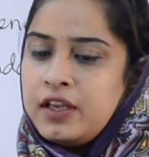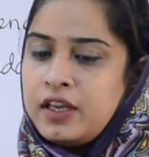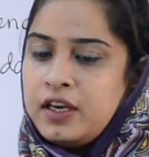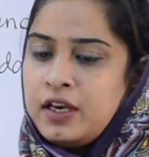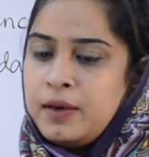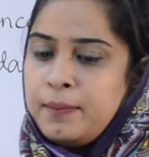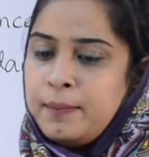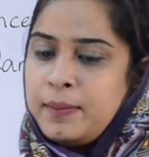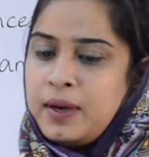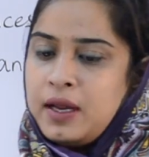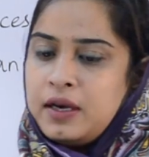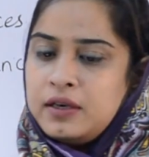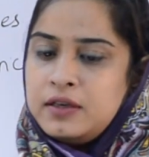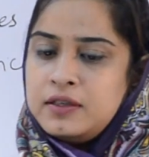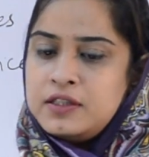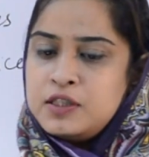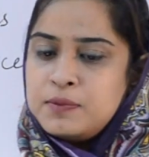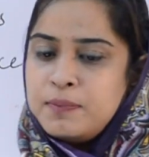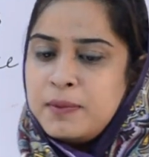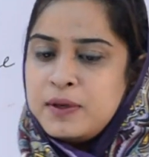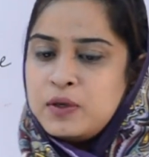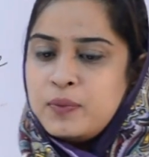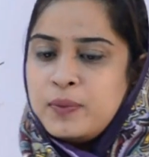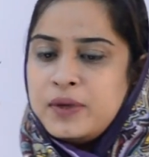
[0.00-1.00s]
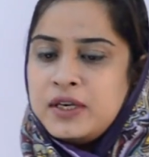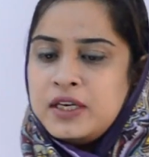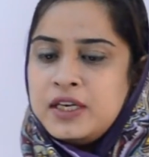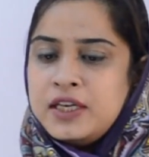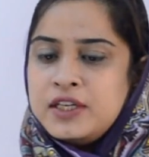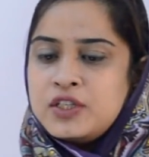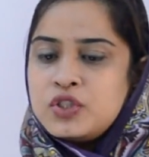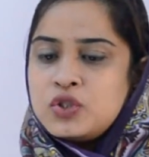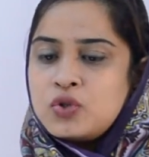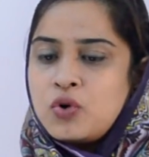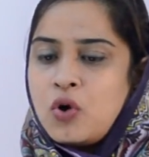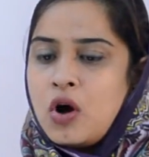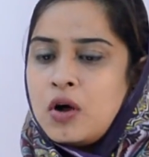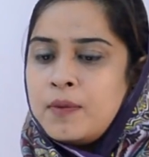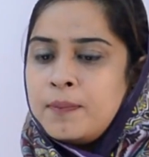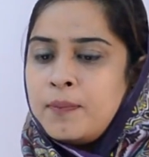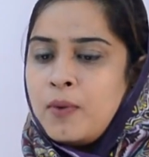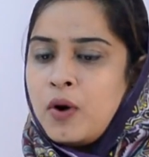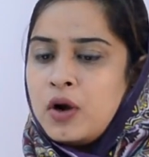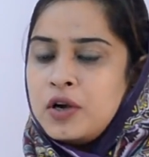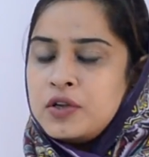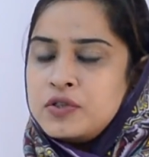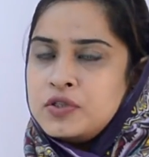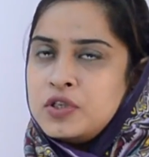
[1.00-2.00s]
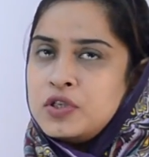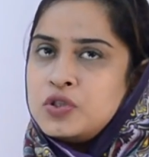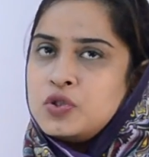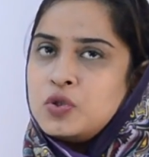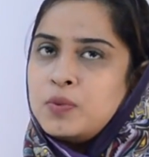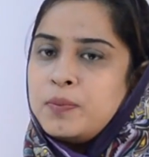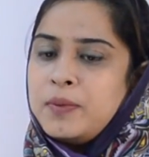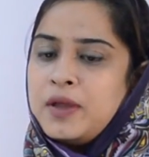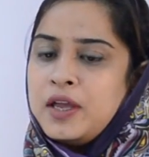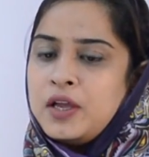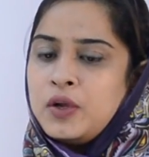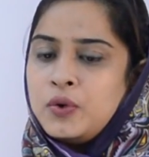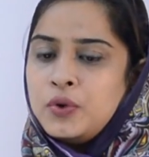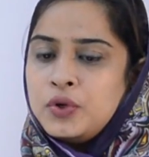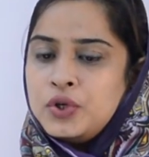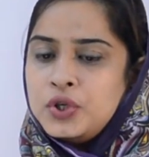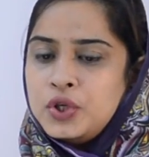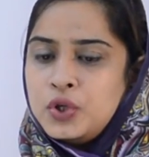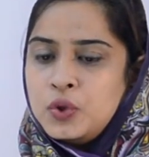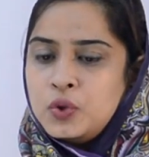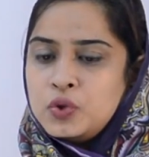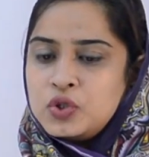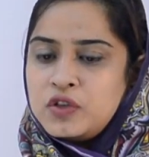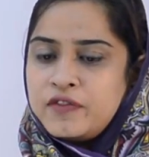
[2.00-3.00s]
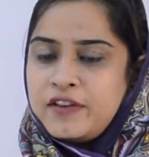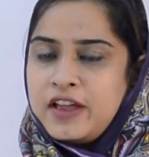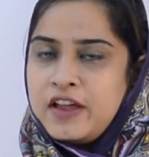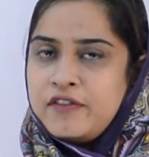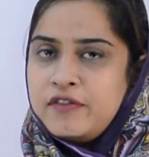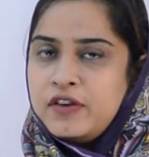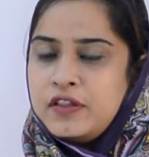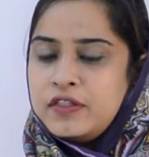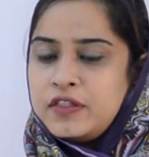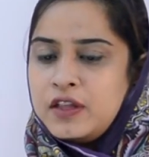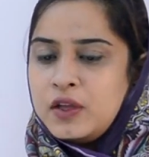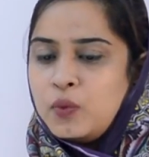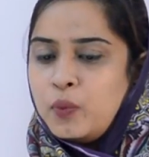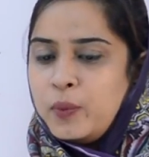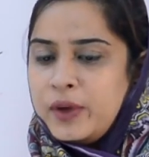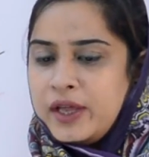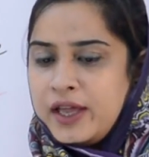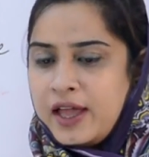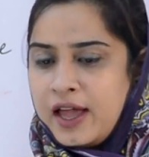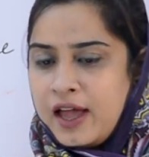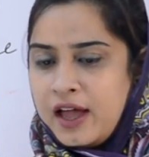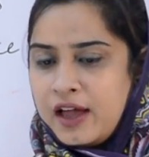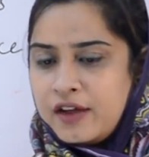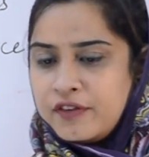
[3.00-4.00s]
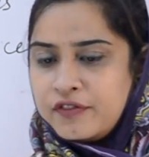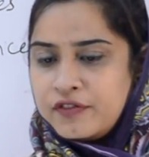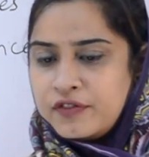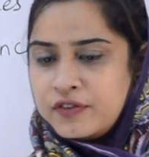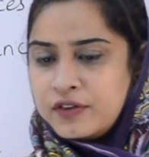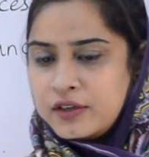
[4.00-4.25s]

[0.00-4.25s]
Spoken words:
in abundance, but we need strong policies to make good use of everything we have.